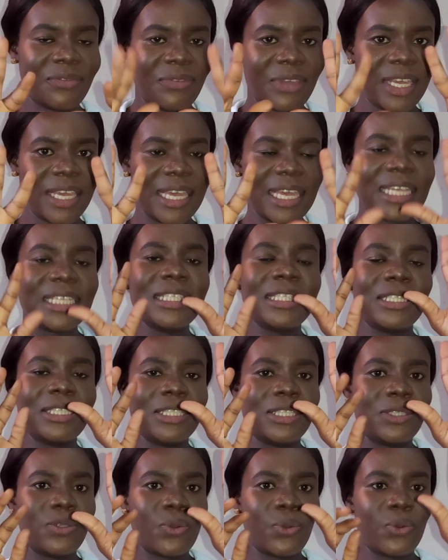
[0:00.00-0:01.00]
fingers.
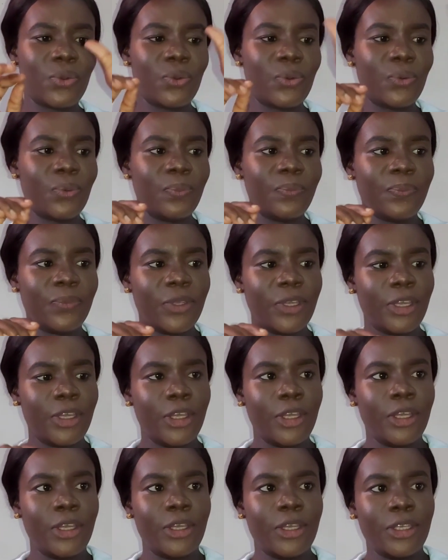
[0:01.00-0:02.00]
So
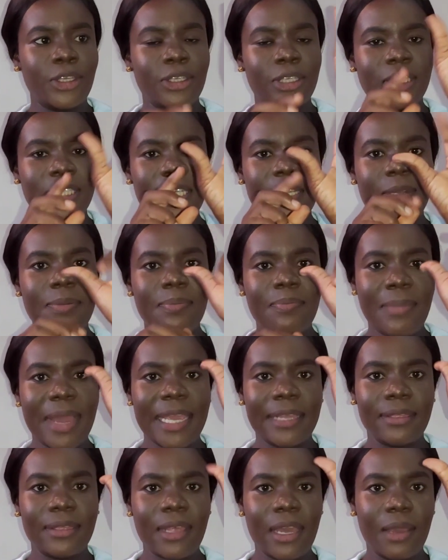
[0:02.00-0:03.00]
see
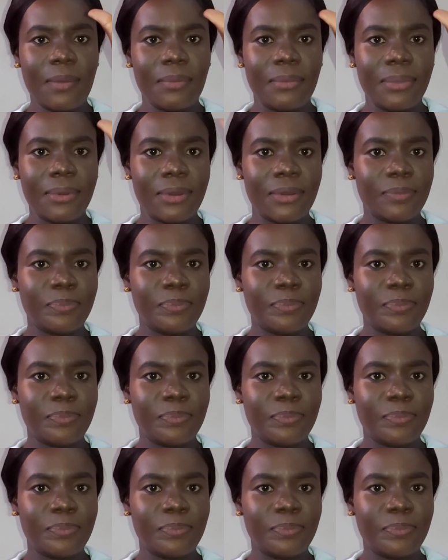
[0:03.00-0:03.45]
my thumb.